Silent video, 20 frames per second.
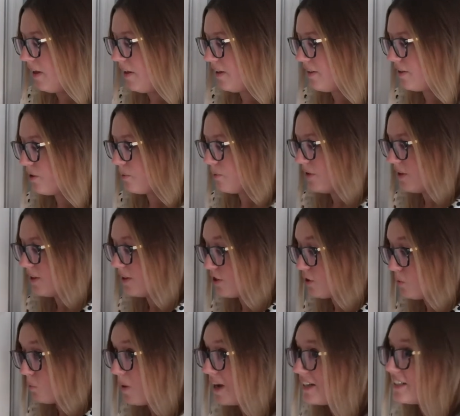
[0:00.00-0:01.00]
There's
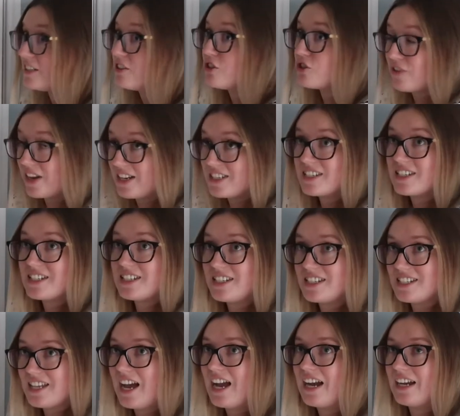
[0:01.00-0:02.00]
a wedding dress
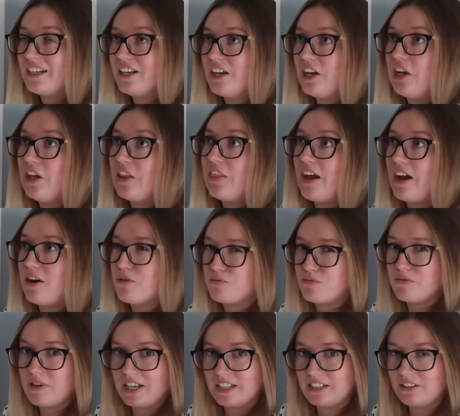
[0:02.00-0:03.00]
designer that I
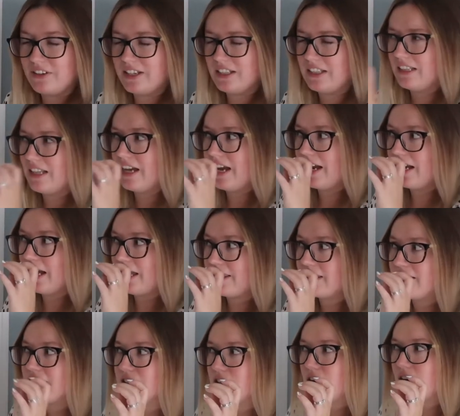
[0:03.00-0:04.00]
really, really like. I
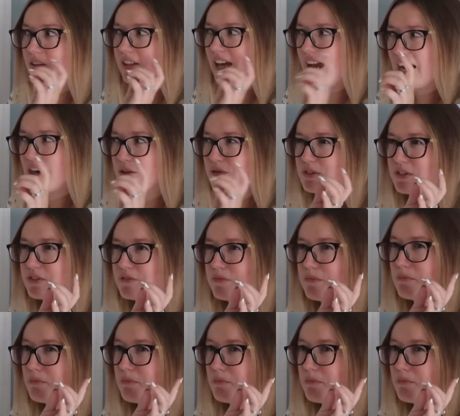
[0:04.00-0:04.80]
think it's called House of